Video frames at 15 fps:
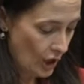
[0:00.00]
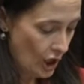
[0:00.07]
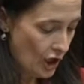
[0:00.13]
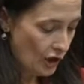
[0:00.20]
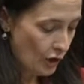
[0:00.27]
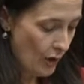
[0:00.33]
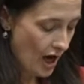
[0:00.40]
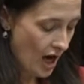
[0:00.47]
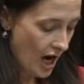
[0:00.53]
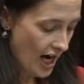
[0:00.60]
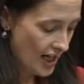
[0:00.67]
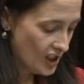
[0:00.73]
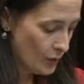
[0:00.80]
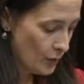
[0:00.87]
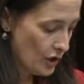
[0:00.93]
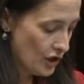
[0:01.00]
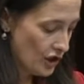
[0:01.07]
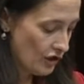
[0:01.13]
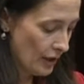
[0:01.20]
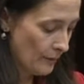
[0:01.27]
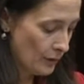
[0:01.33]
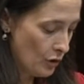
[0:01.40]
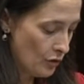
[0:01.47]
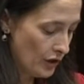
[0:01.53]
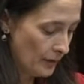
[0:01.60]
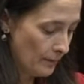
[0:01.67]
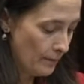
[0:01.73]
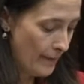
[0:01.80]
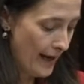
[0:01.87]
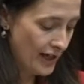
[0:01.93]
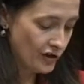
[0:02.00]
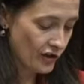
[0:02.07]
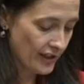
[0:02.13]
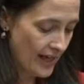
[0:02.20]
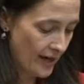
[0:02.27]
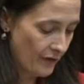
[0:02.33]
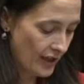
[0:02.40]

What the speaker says: Though our hearts were utterly broken, Patrick never